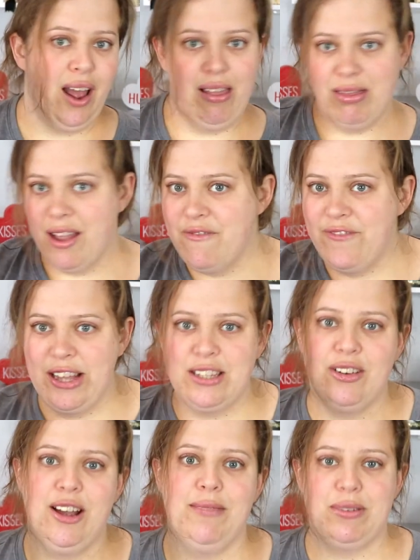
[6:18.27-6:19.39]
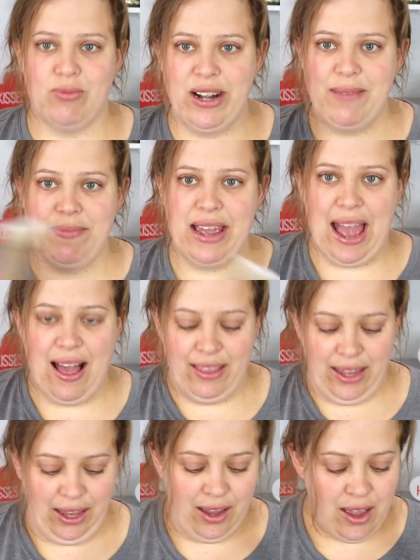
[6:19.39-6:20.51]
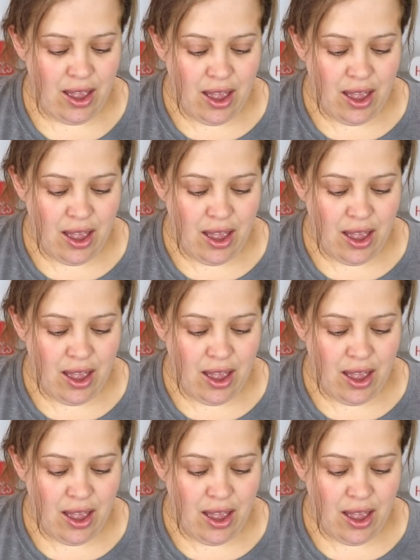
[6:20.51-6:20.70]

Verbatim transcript: I love face scrubs, right up my alley.